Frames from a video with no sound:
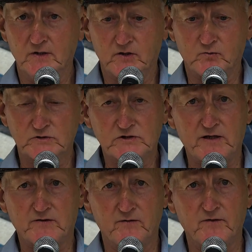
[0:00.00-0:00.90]
It was
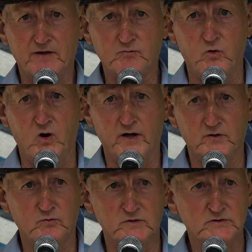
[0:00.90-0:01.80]
that
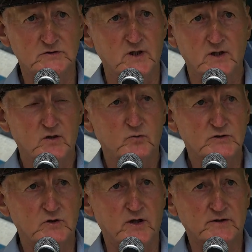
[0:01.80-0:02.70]
wide. It was
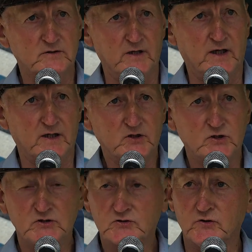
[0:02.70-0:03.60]
like
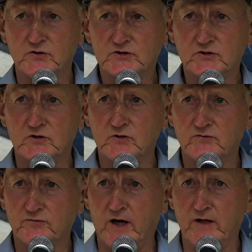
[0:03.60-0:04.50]
keys on a
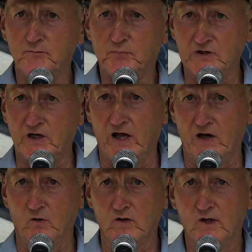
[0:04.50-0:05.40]
steel frame
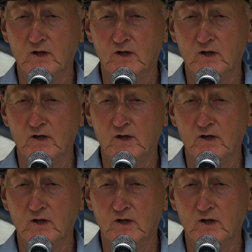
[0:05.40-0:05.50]
piano